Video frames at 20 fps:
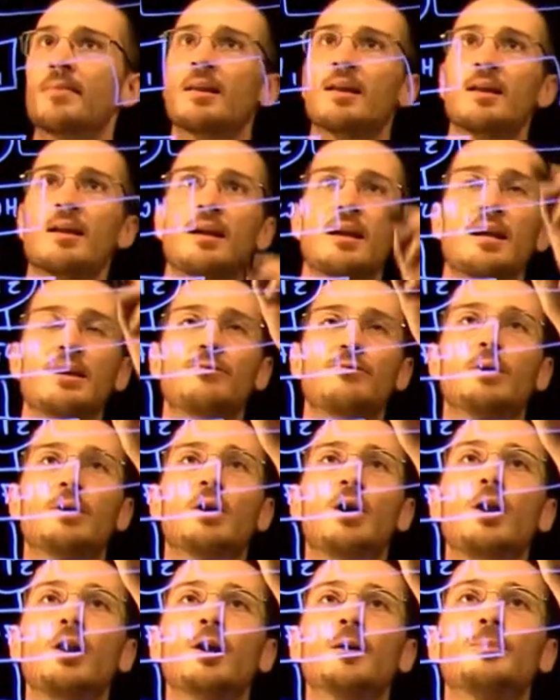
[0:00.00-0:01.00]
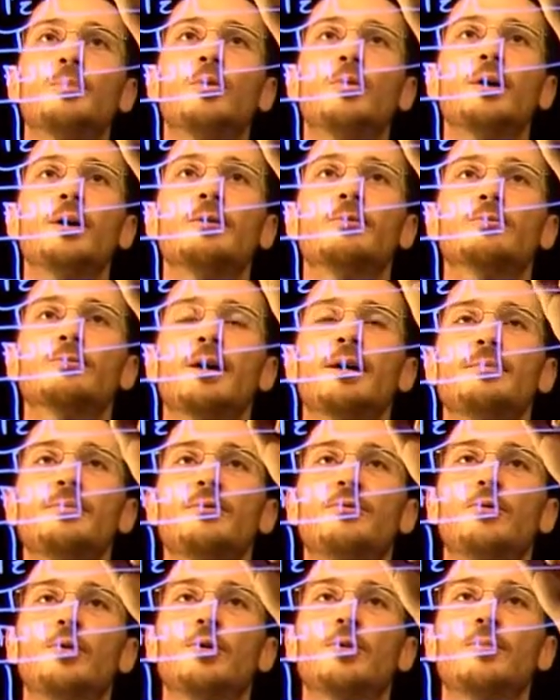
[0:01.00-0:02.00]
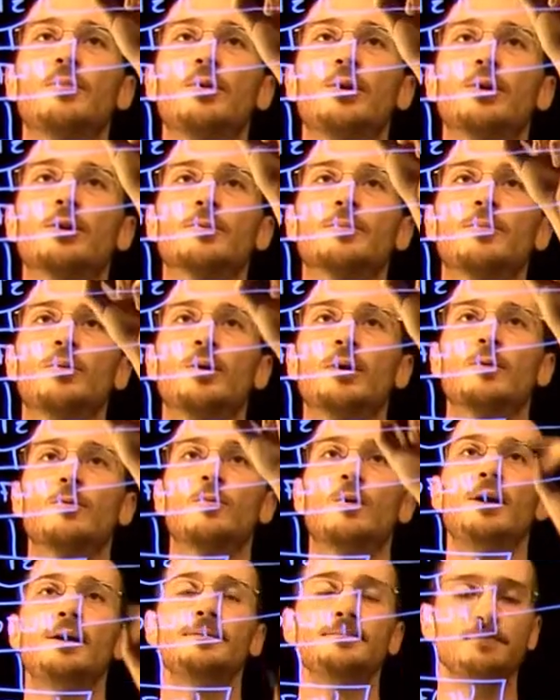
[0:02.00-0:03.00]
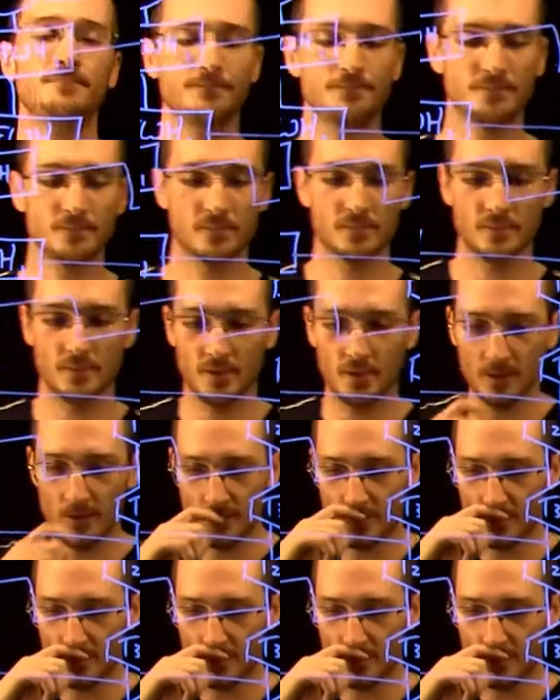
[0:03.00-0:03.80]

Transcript: If we call our point right before the boiler point 1, we